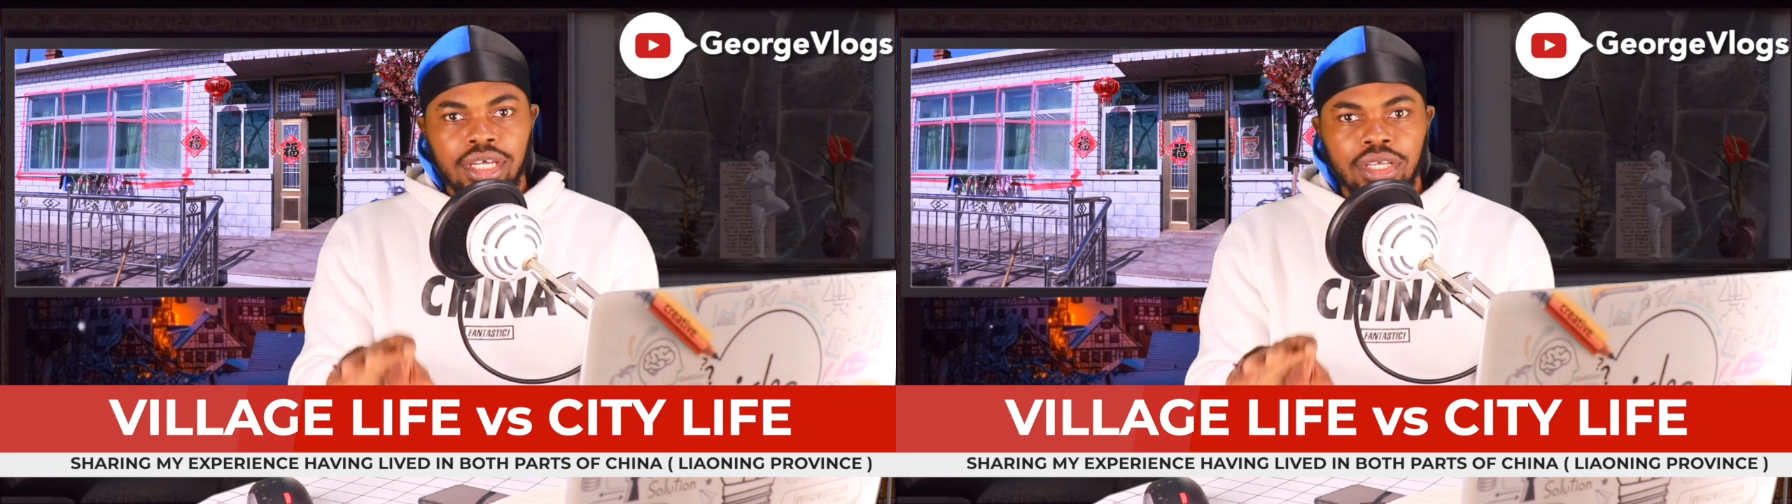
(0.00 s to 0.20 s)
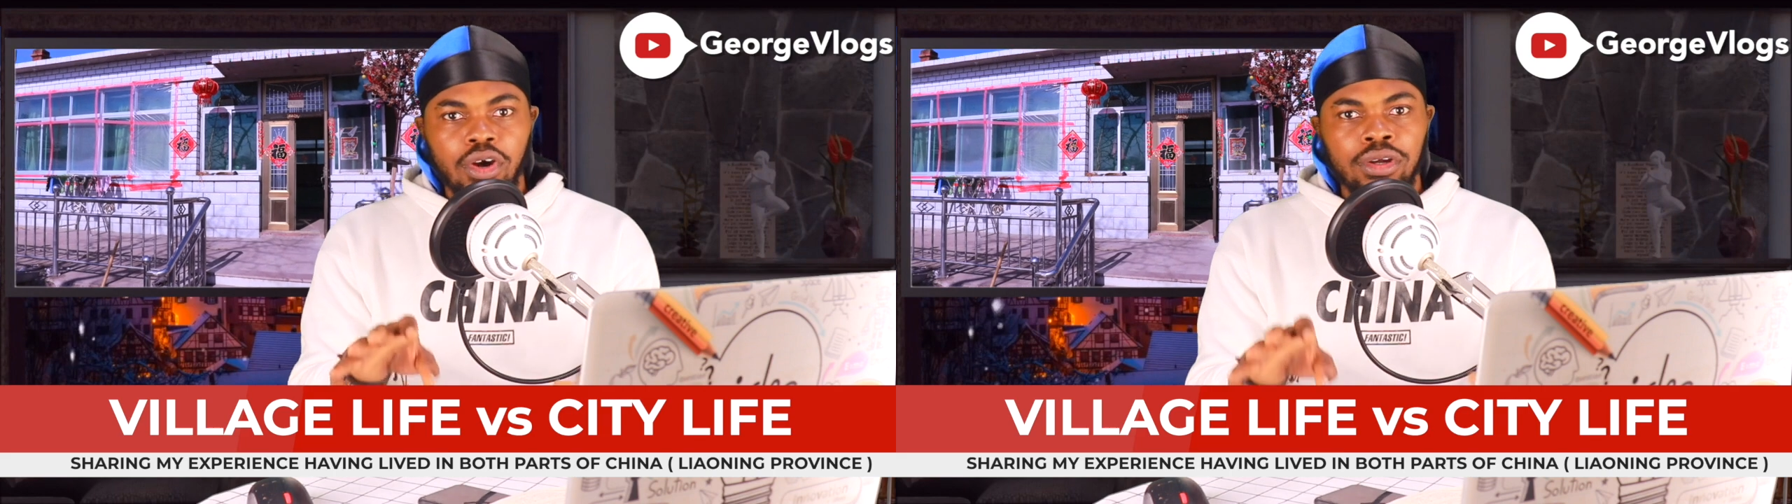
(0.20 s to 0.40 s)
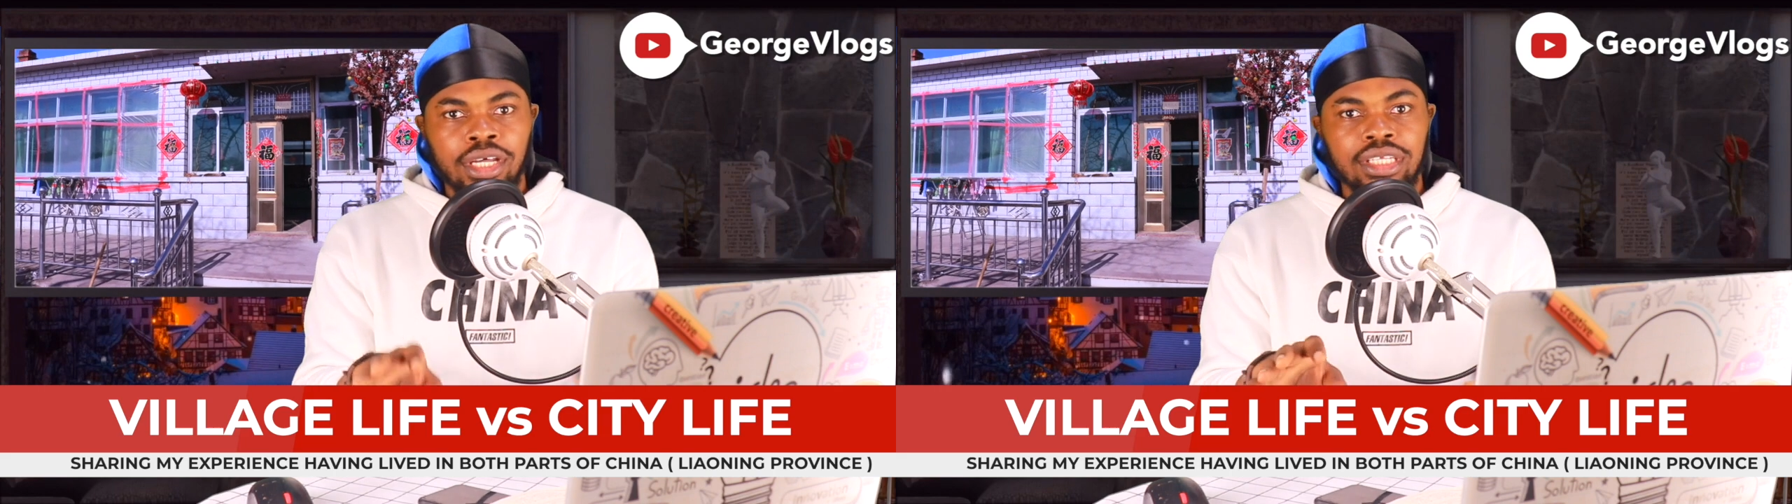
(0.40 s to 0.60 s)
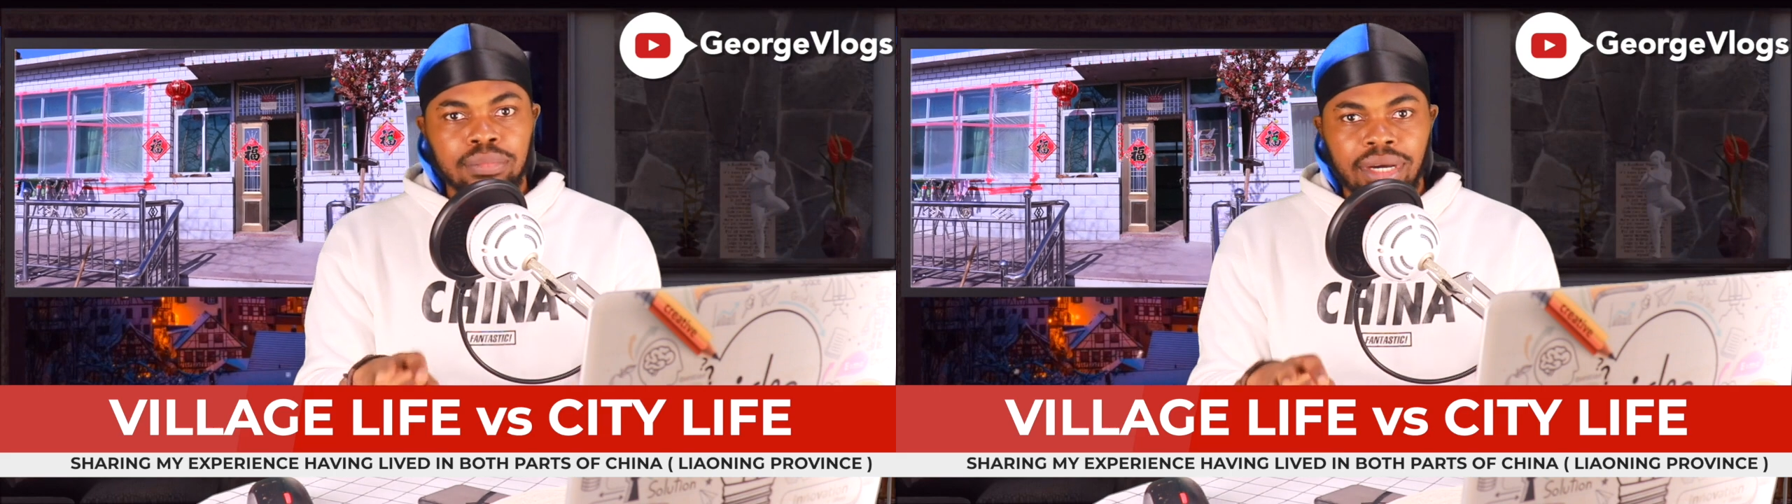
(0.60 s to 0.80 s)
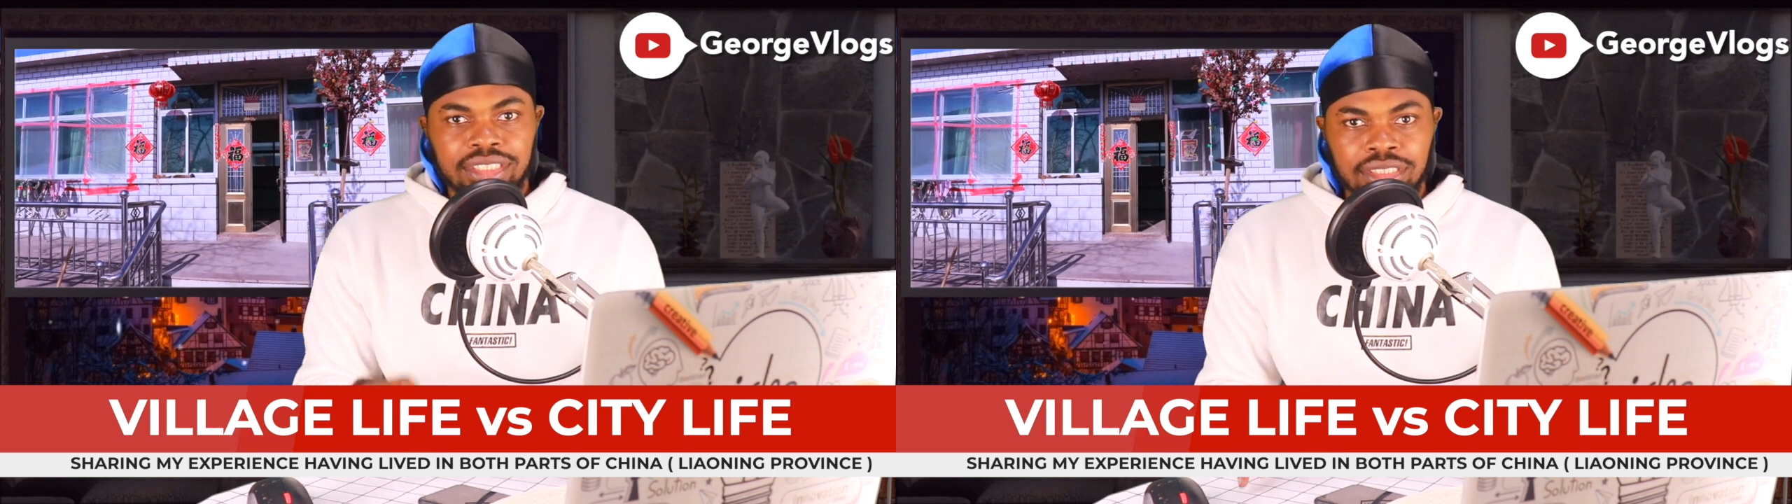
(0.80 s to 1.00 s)
the other
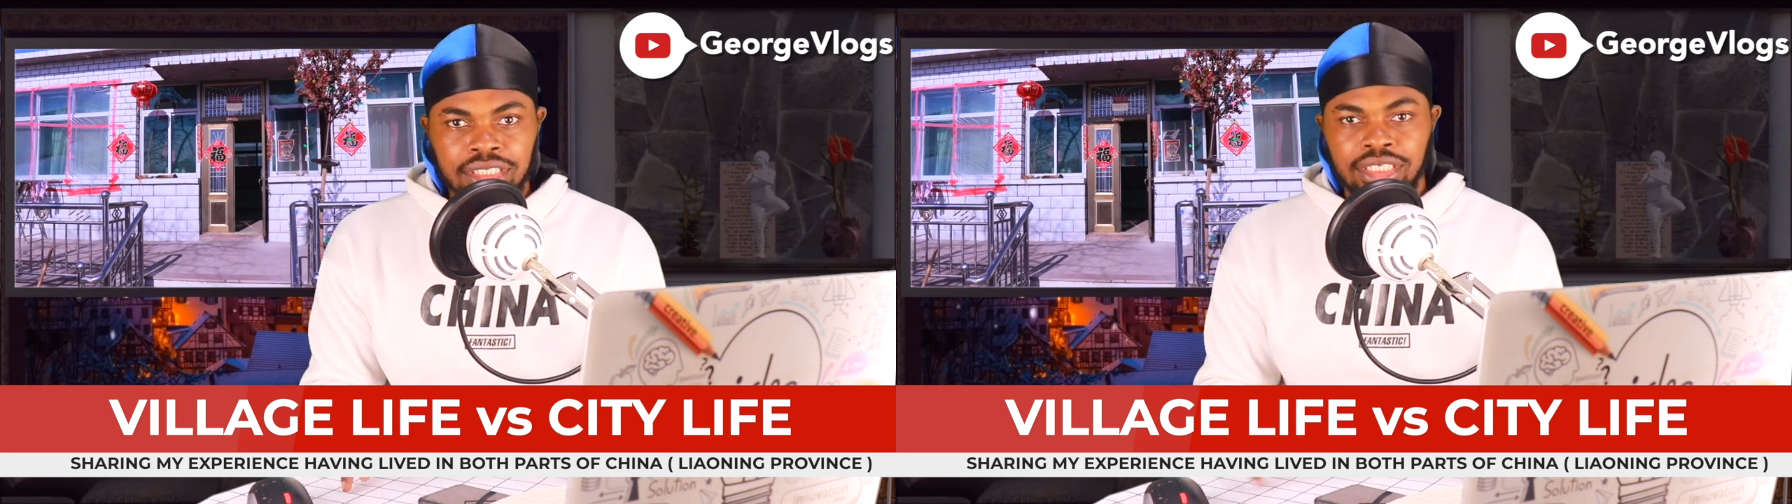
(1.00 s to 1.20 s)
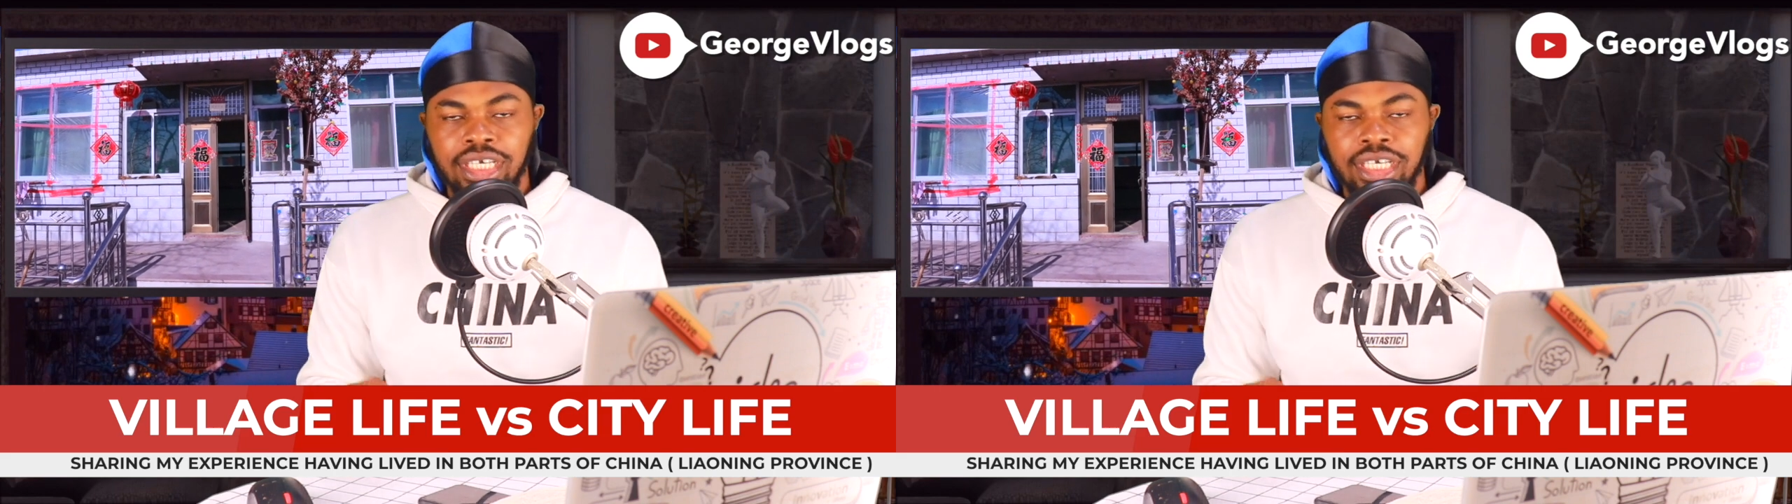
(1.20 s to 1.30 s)
deeper states,